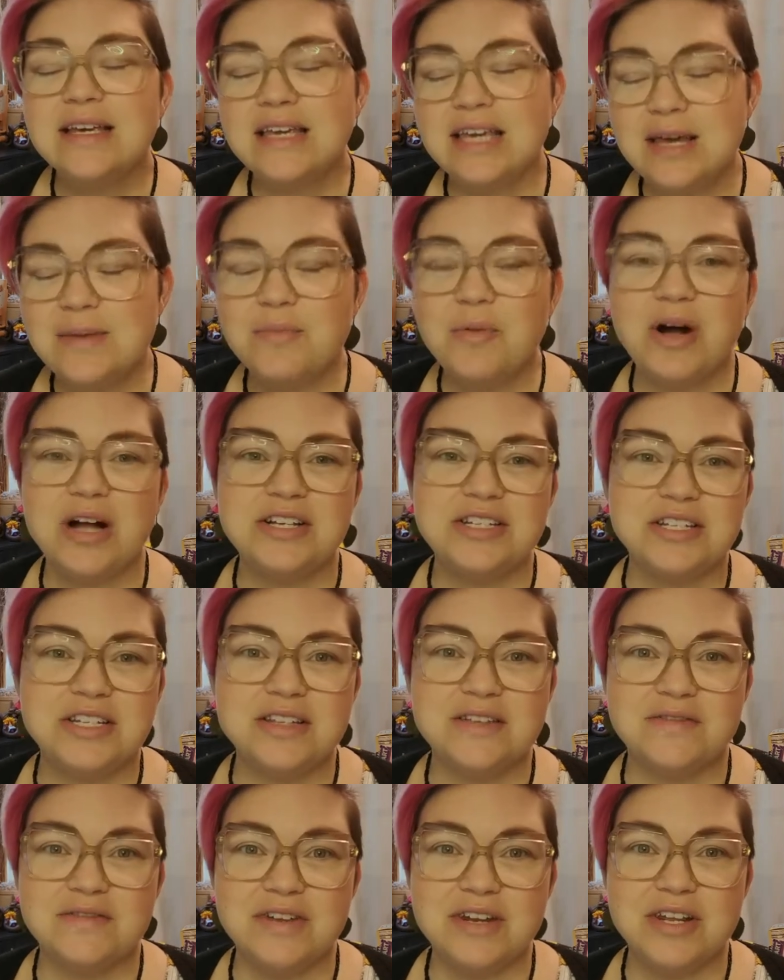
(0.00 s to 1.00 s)
Keep
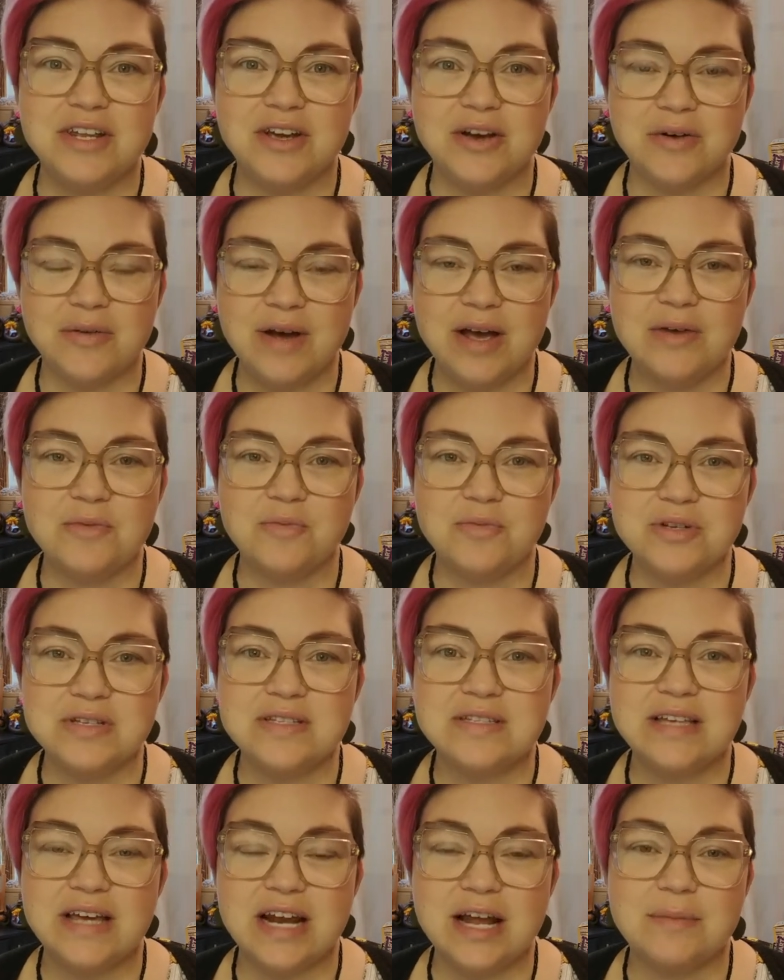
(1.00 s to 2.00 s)
watching the video and we'll
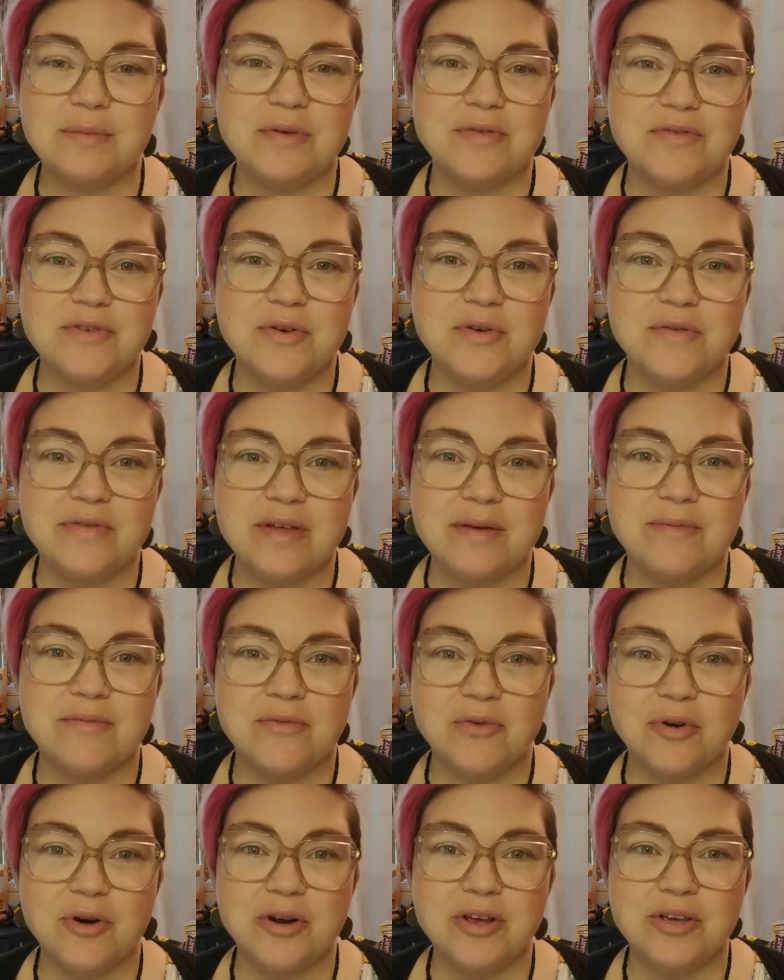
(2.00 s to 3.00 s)
set up a few of them
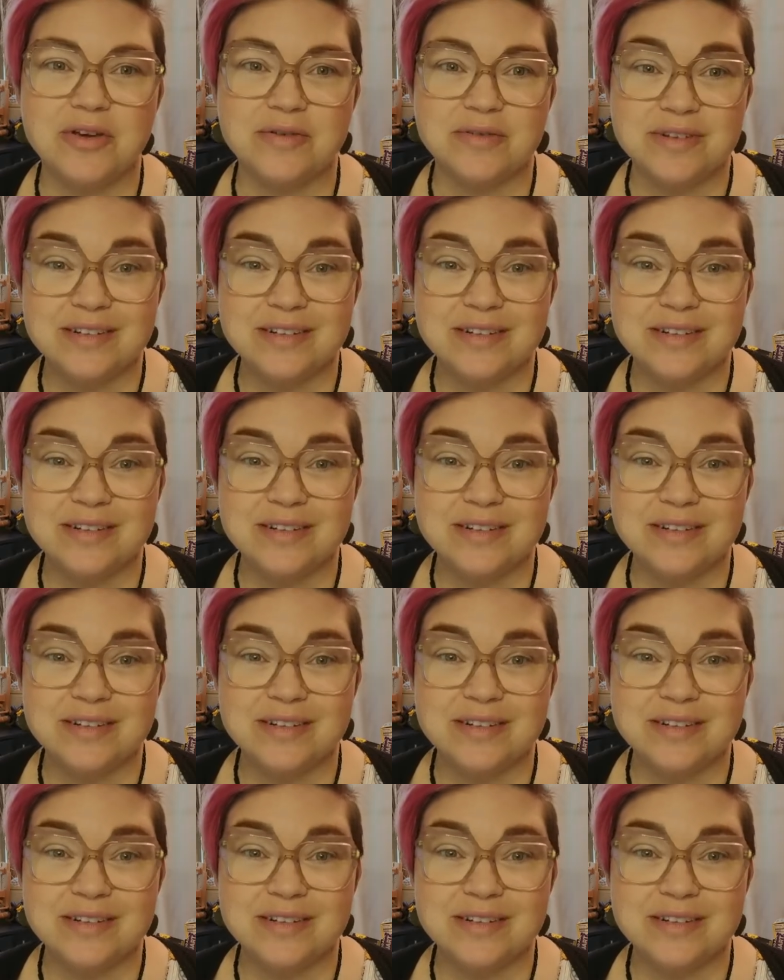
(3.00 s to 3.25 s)
for you.